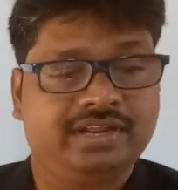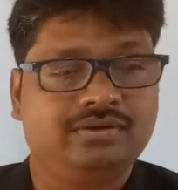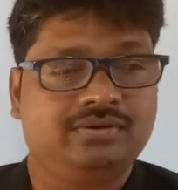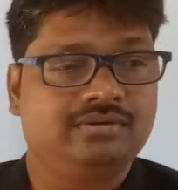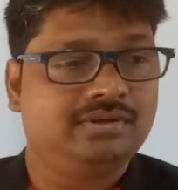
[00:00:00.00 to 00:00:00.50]
Very
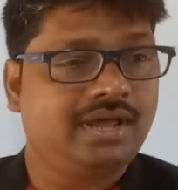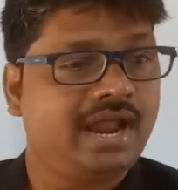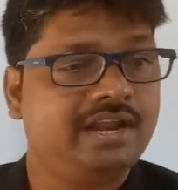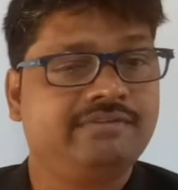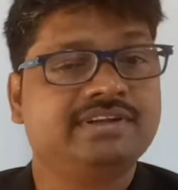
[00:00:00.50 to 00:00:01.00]
good.
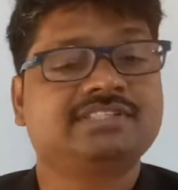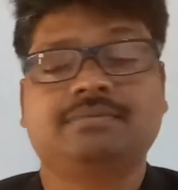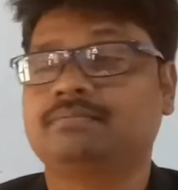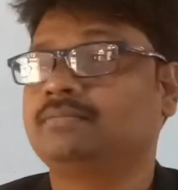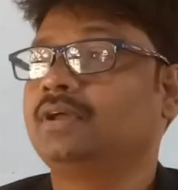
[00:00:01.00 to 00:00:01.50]
And even
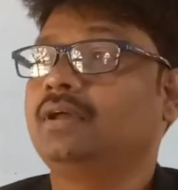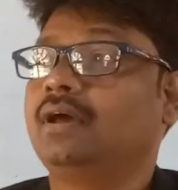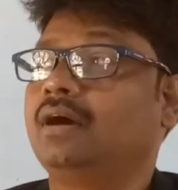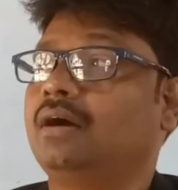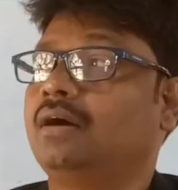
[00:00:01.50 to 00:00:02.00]
some
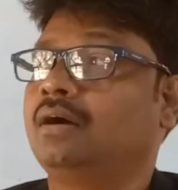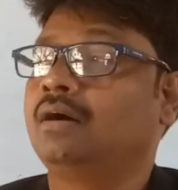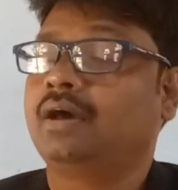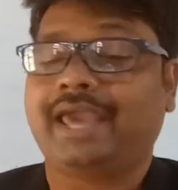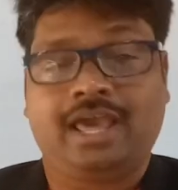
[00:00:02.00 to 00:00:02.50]

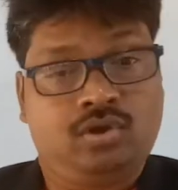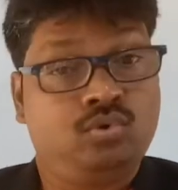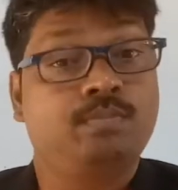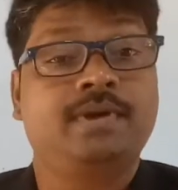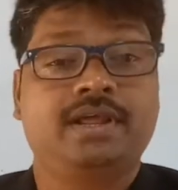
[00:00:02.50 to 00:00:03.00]

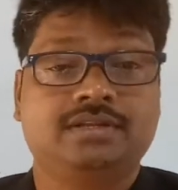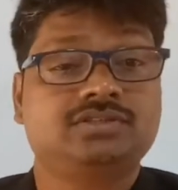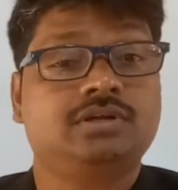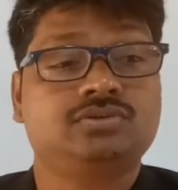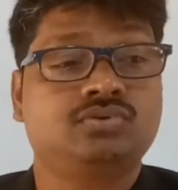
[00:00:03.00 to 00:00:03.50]

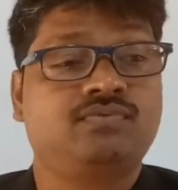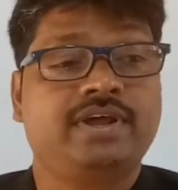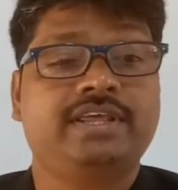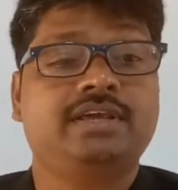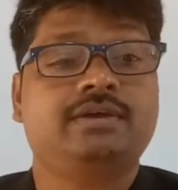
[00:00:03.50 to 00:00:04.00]
aeroplanes also
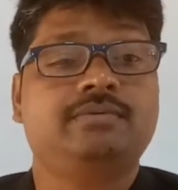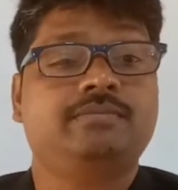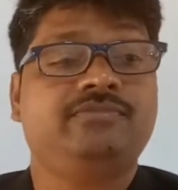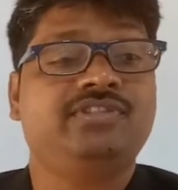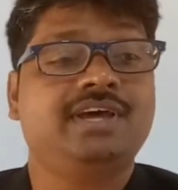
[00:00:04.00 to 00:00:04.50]

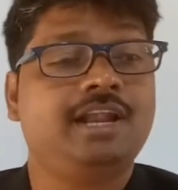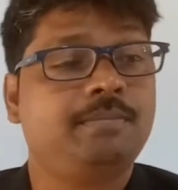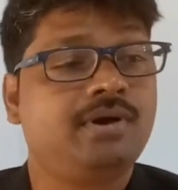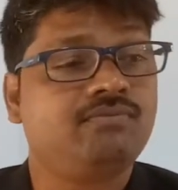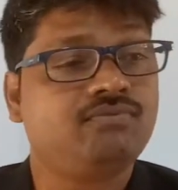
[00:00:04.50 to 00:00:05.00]
flying with the
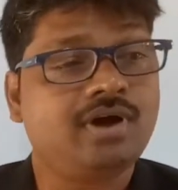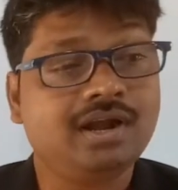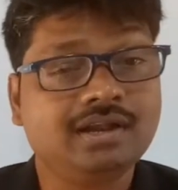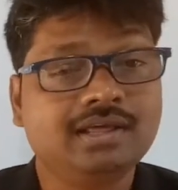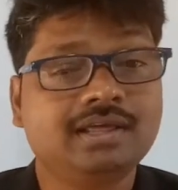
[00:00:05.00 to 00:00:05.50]
help of
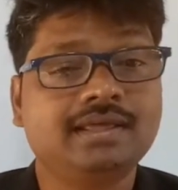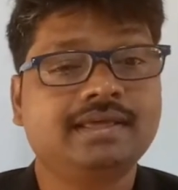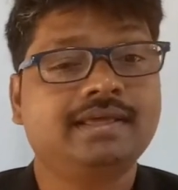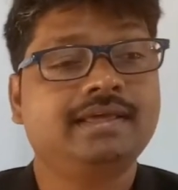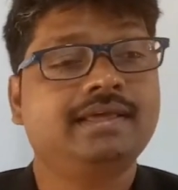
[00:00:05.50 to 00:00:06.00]

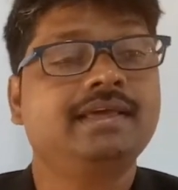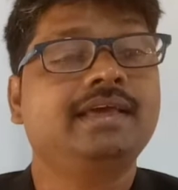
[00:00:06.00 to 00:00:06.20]
what?